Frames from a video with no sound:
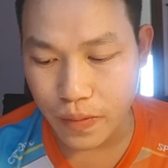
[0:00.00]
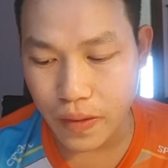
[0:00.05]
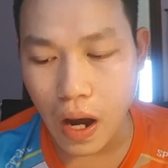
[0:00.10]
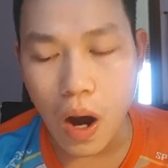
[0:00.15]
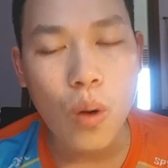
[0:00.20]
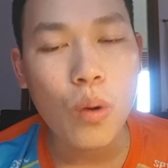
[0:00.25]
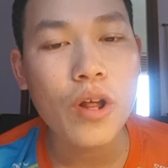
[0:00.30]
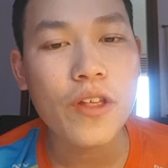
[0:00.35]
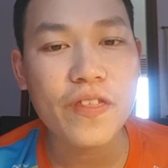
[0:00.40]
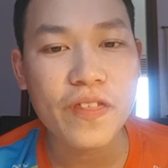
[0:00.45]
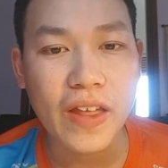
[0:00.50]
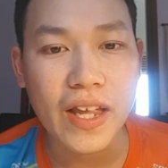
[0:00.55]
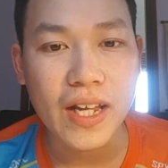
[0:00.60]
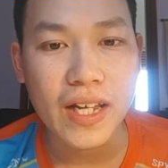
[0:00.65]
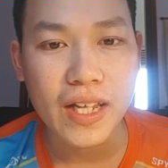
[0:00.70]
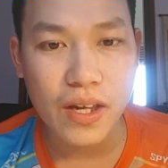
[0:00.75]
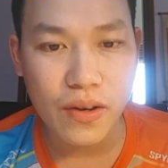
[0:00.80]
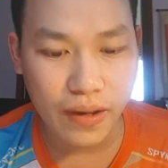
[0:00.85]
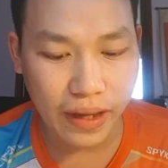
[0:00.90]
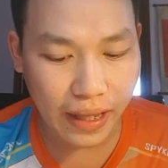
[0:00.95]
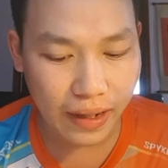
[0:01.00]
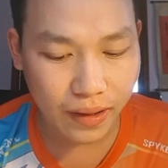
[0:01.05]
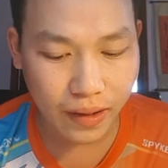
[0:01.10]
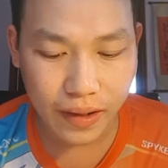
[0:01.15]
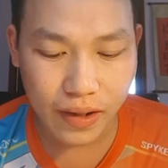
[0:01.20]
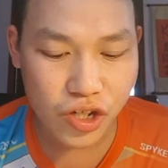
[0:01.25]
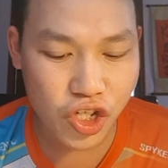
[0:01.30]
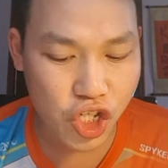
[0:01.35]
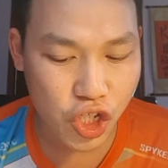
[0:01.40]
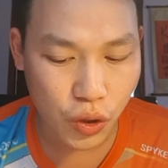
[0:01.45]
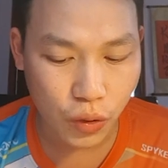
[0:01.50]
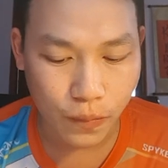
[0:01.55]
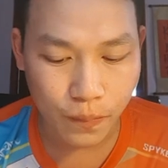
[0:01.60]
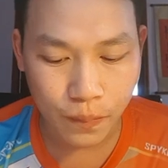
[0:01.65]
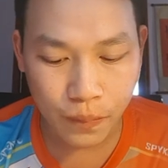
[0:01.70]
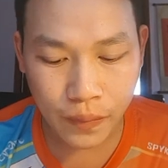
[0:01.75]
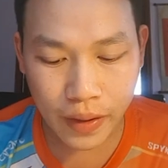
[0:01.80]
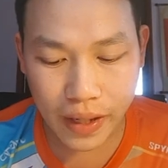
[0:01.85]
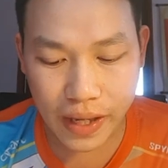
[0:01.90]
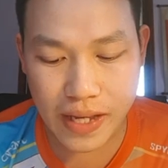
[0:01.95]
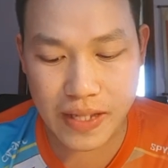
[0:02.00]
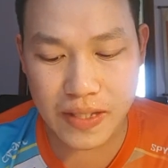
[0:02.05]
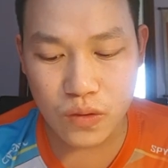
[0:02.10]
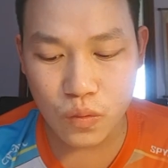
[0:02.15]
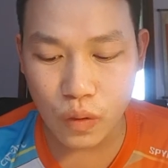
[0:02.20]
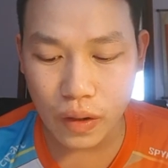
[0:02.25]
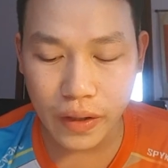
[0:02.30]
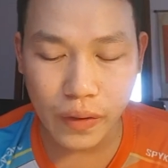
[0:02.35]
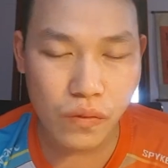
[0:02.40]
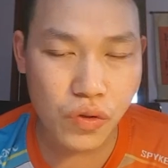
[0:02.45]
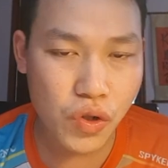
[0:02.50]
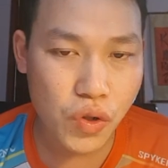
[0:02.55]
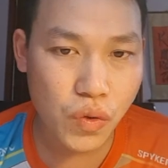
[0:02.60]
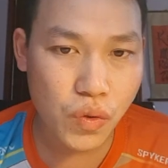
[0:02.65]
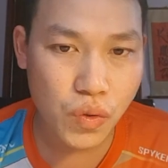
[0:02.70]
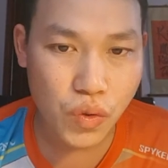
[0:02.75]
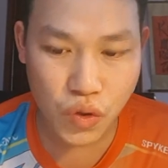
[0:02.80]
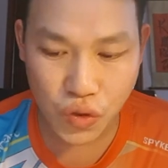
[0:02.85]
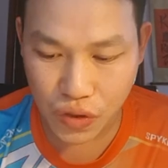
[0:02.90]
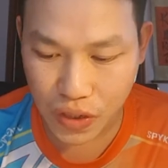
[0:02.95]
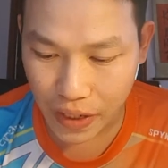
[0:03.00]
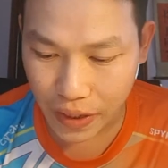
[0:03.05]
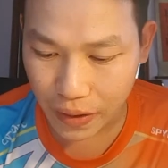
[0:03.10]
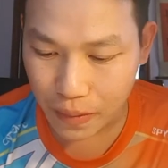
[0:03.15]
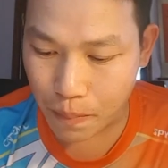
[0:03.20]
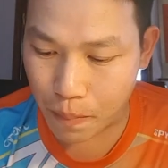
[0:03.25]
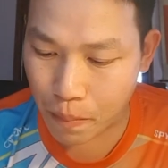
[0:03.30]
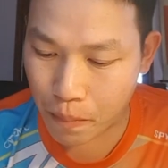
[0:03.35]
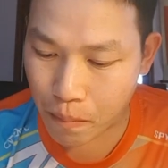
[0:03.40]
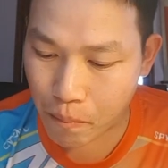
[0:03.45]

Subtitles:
The only thing you can control is what you do today.